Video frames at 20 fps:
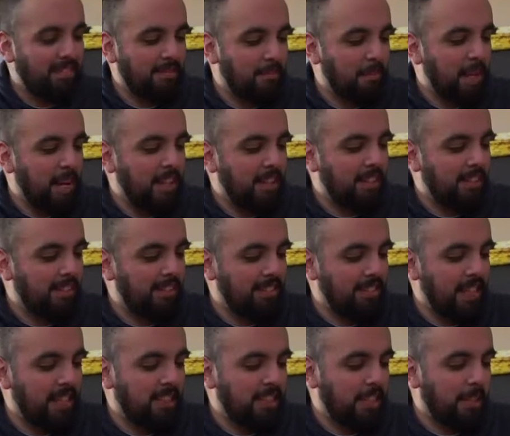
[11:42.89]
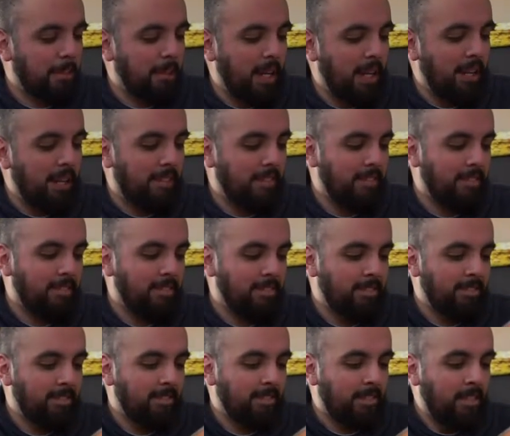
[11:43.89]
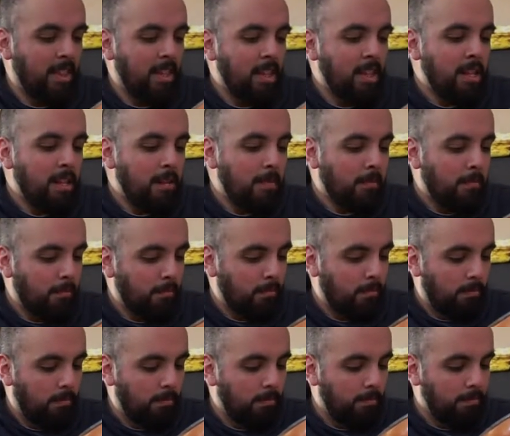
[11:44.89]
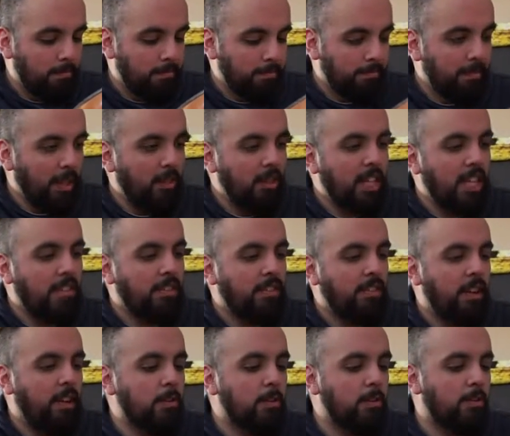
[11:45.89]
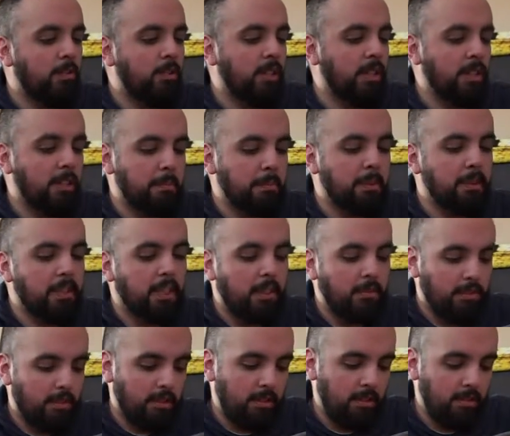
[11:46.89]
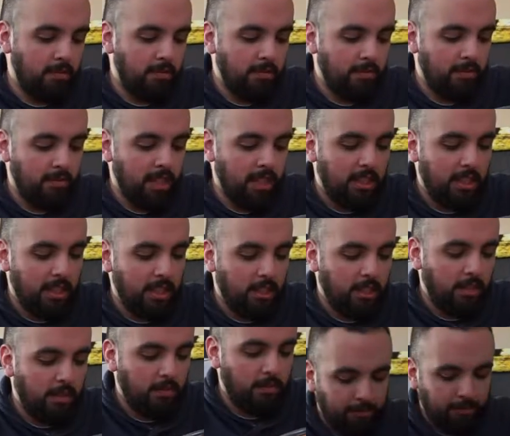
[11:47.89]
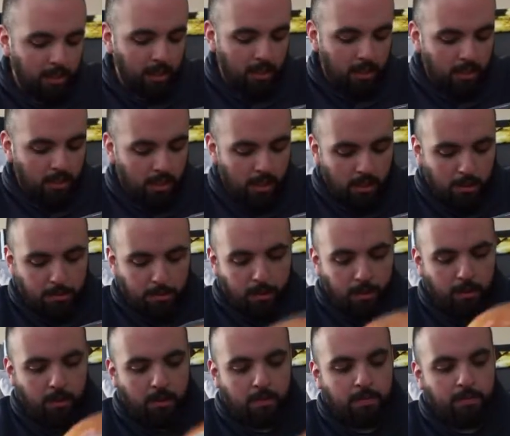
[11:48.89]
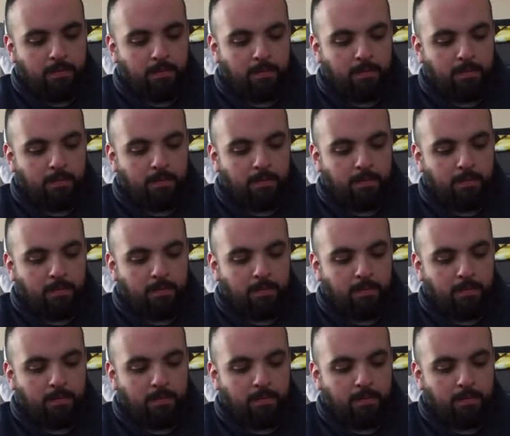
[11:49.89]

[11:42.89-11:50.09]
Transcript: Hot, non-stick pan. I don't think I've ever had one before they can put in the oven. That's handy. Thank you, brother.